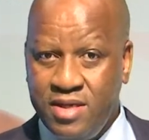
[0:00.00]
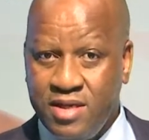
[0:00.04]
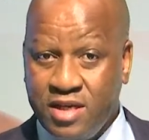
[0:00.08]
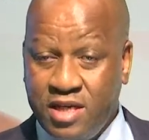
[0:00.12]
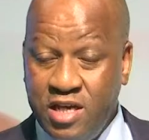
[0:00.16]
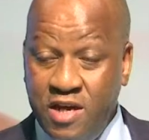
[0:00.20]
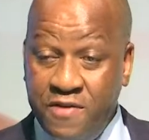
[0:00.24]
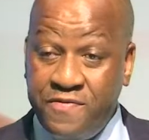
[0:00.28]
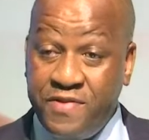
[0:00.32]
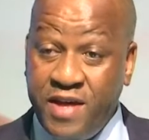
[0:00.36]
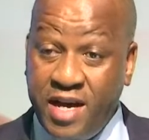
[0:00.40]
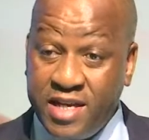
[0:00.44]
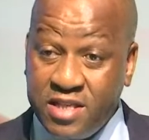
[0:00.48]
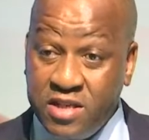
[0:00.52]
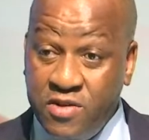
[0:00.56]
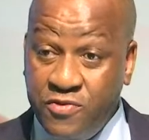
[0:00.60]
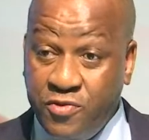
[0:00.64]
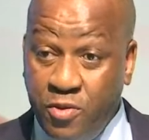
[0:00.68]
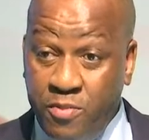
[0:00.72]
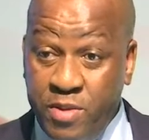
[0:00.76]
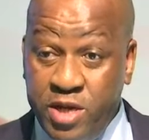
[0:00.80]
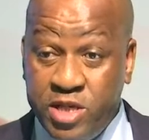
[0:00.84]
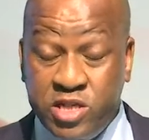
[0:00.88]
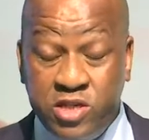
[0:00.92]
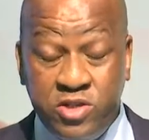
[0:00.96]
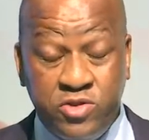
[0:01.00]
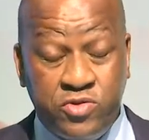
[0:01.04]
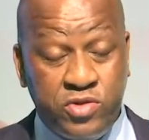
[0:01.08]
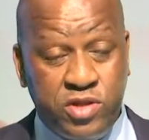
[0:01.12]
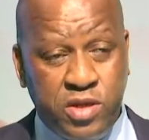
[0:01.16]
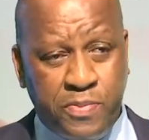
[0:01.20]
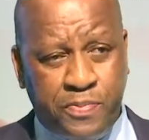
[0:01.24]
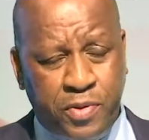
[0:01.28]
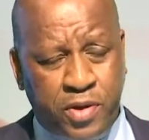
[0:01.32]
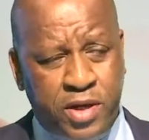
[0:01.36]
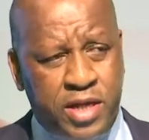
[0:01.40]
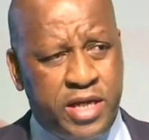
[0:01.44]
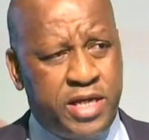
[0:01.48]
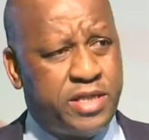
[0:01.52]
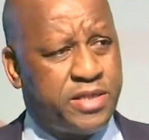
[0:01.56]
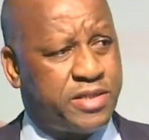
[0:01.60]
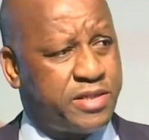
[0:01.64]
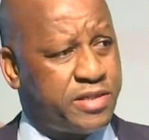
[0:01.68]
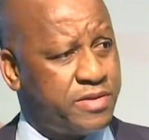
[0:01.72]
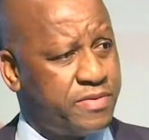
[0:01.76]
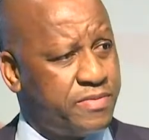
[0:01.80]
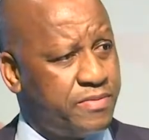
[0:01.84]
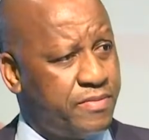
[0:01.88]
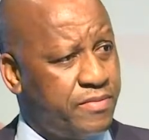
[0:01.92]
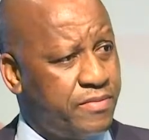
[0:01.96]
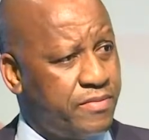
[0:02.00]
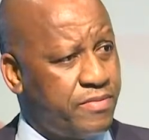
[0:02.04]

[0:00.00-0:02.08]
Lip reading: Give that information to the police